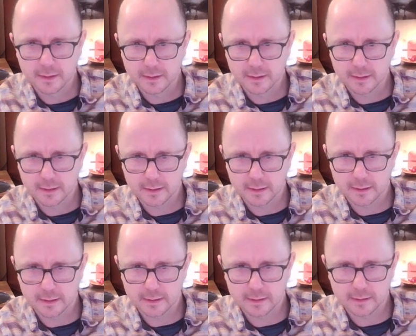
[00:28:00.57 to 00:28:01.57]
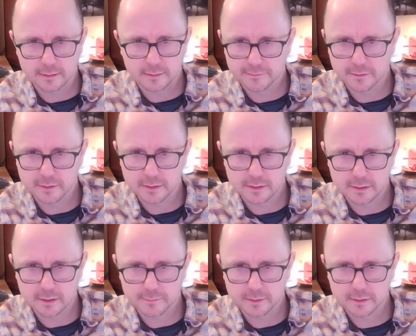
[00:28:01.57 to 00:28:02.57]
I don't think that's further
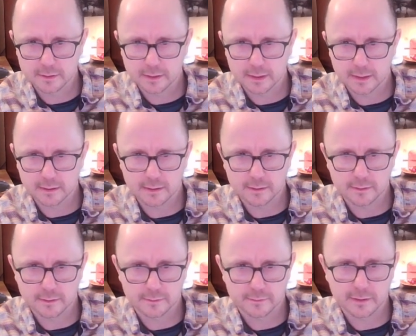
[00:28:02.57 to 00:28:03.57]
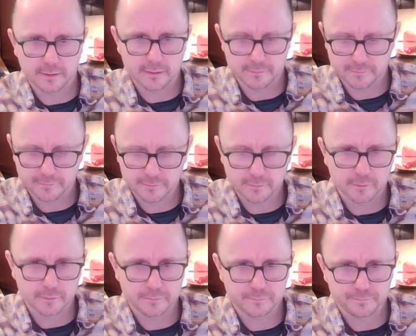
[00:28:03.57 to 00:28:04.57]
determined. And then 3, 5, and
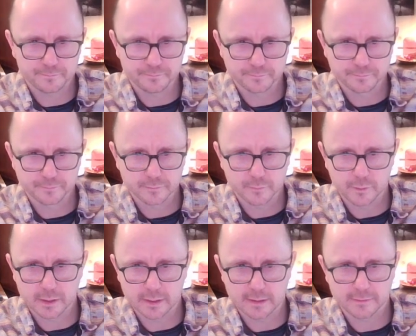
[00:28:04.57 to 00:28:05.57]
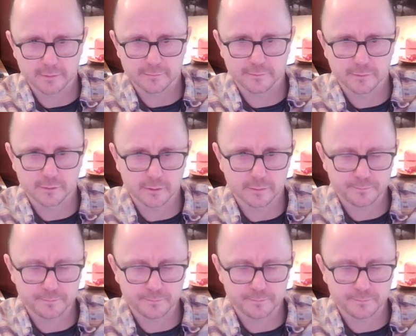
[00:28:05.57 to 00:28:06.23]
4 with a definite 4.